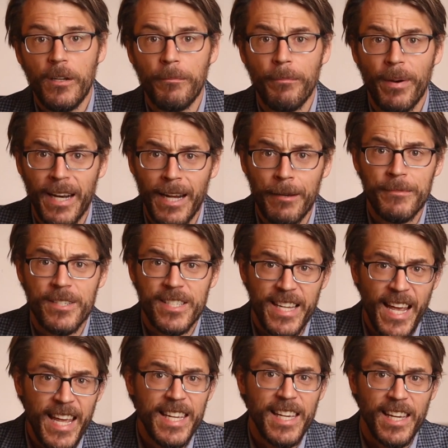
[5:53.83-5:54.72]
But I'm
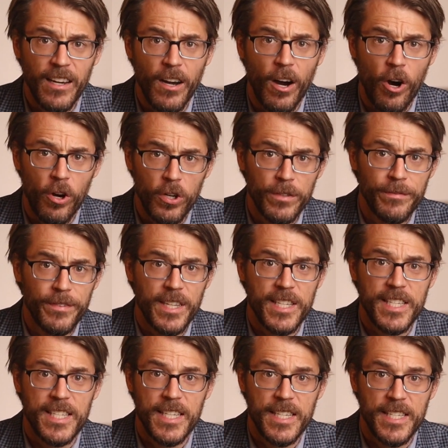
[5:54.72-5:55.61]
saying all of
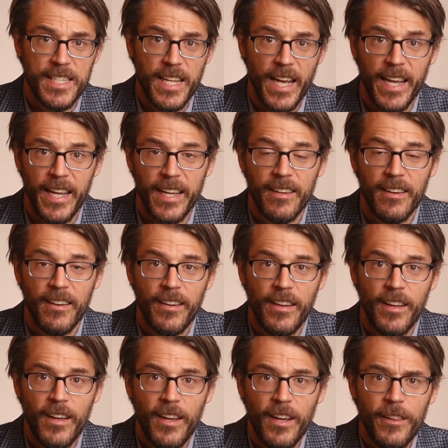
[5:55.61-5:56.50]
this to say,
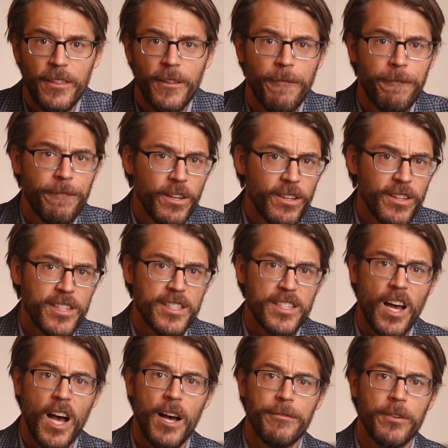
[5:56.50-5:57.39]
the
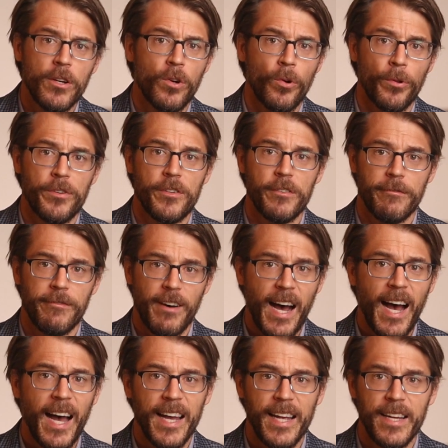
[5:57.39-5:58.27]
philosophical
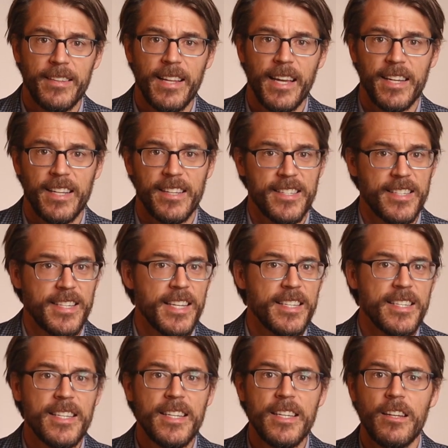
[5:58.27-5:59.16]
divide that
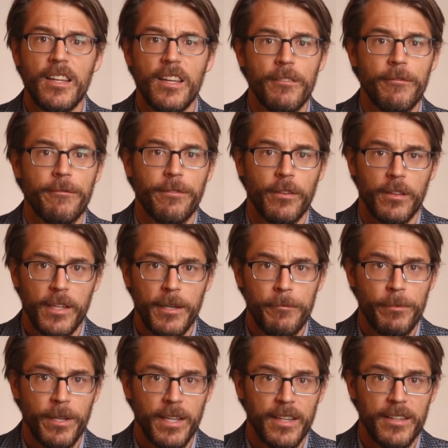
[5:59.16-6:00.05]
existed in
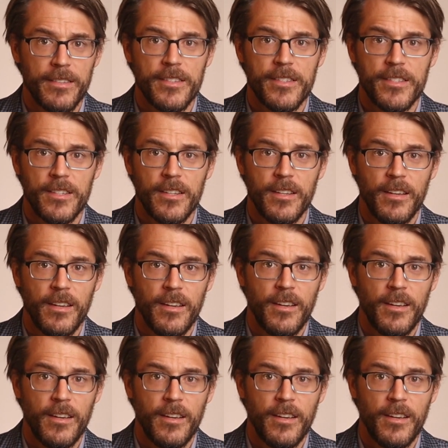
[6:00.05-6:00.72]
Philippians,